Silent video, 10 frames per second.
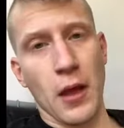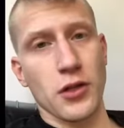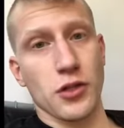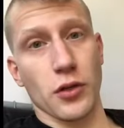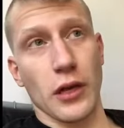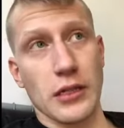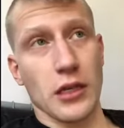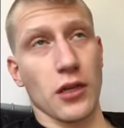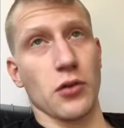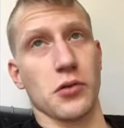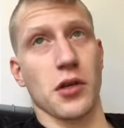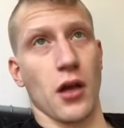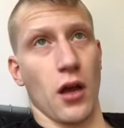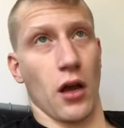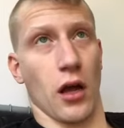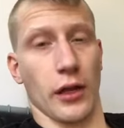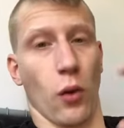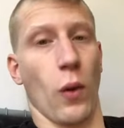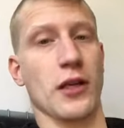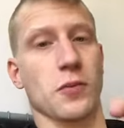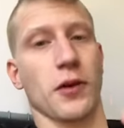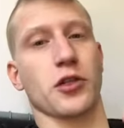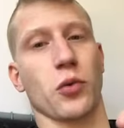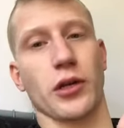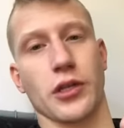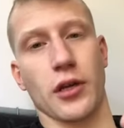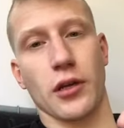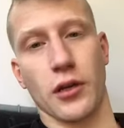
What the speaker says: So you guys can use, like a wet sponge works good.